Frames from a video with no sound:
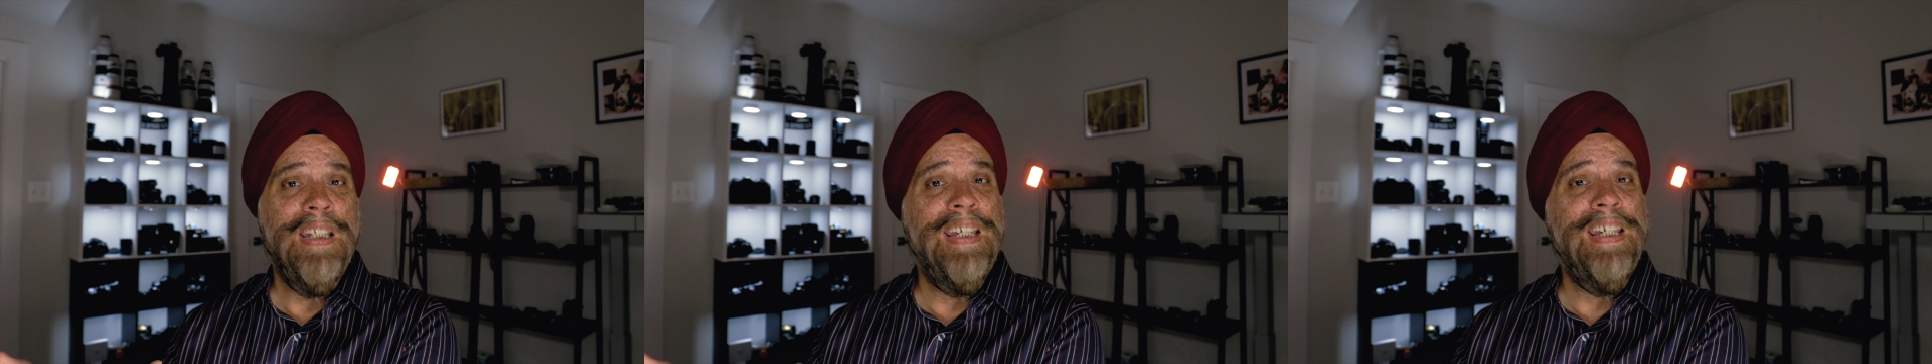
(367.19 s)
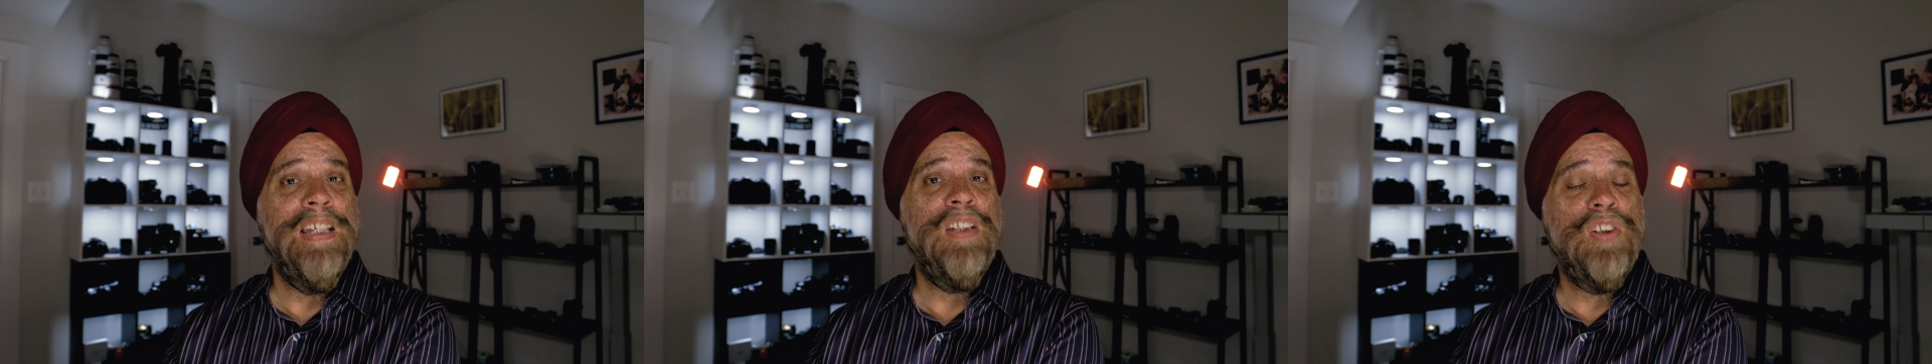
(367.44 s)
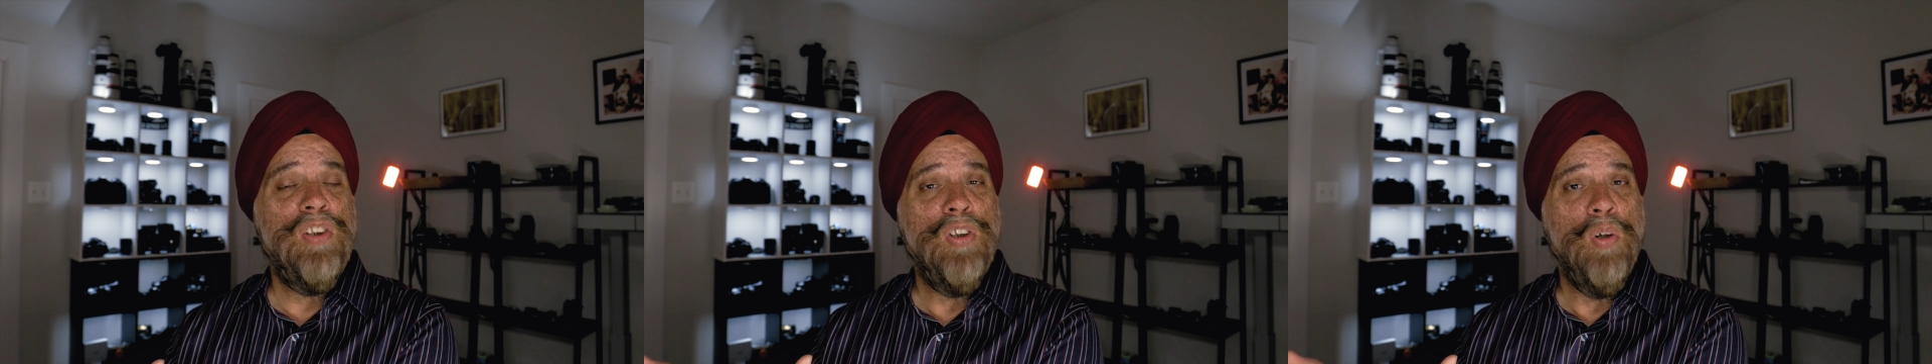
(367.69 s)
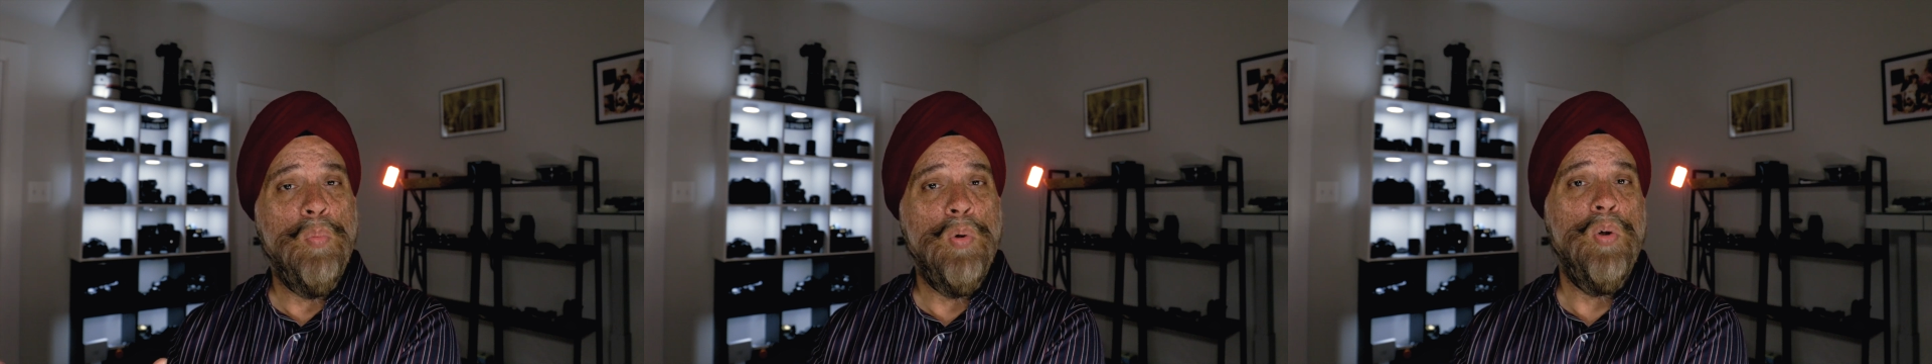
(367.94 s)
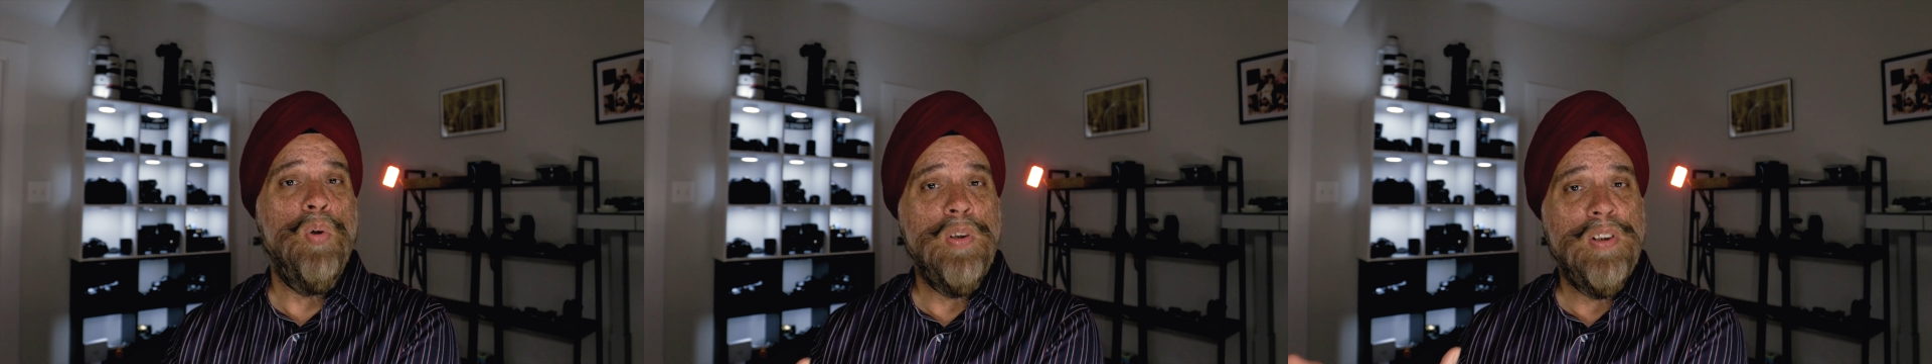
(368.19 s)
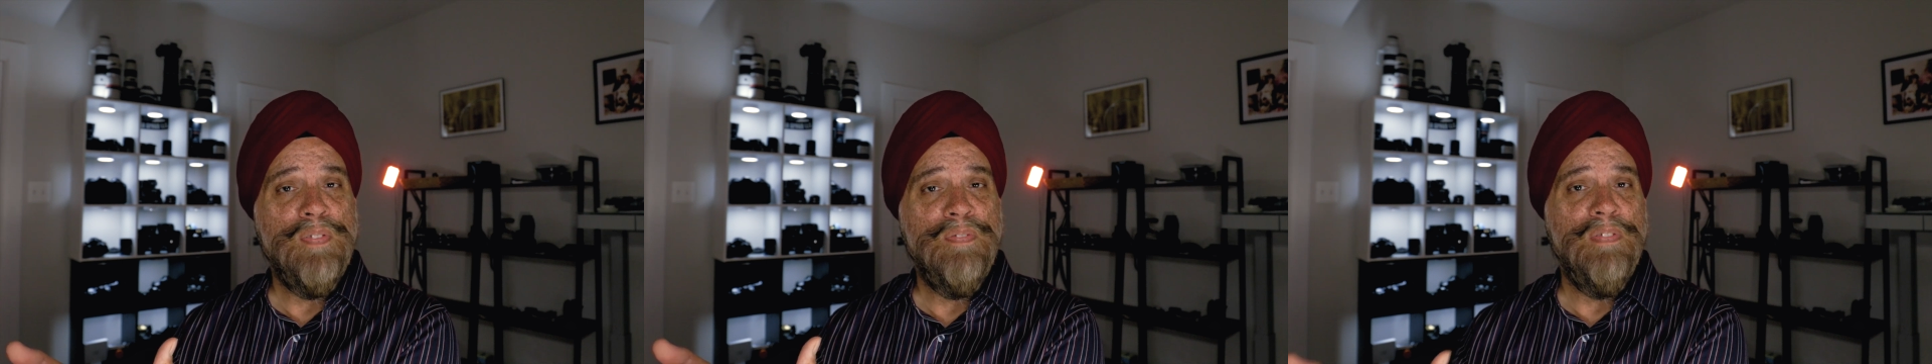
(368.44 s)
is the
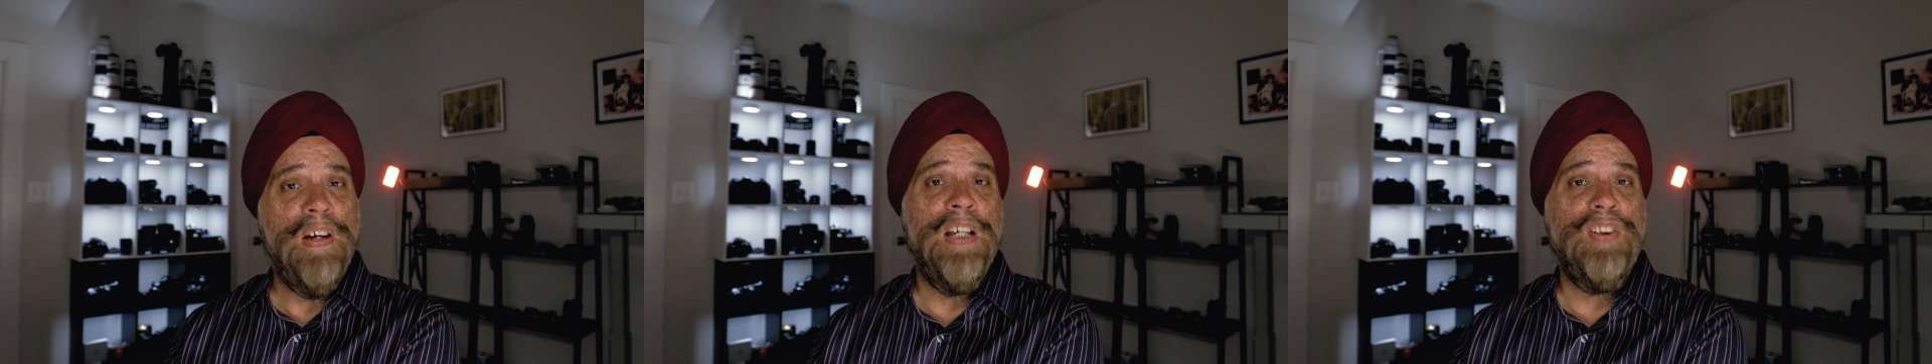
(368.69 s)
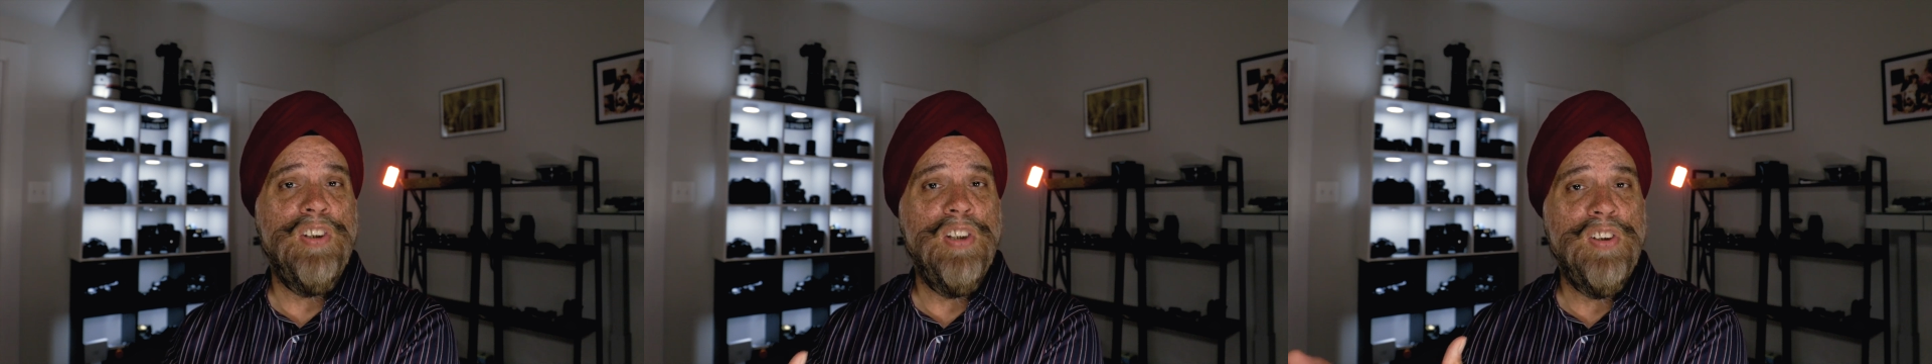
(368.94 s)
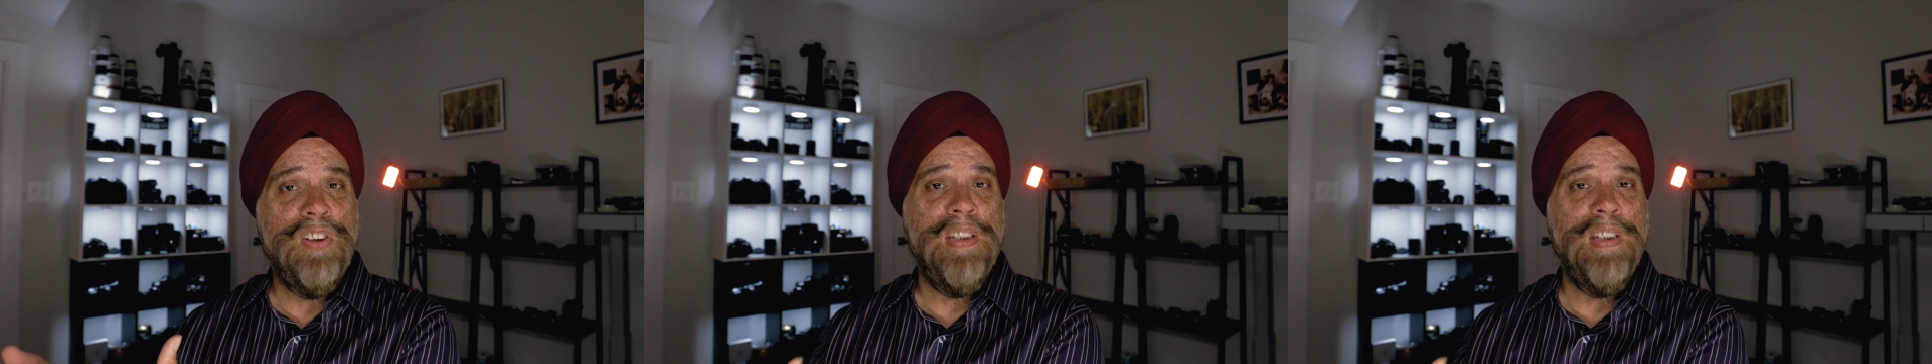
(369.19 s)
world's fastest